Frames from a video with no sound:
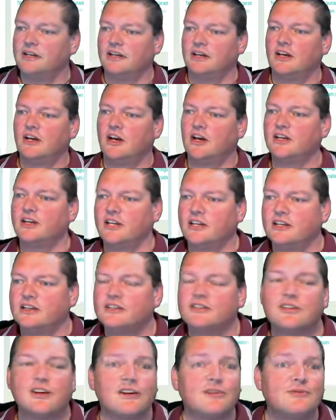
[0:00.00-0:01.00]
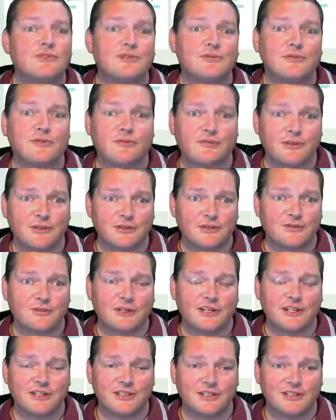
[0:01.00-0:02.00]
okay, so I've just reversed
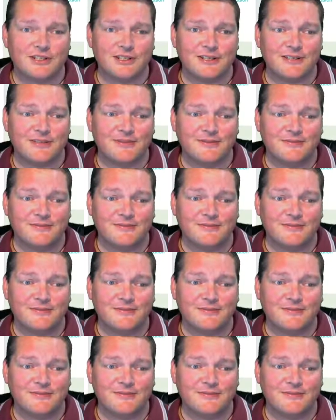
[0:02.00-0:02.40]
what I just did.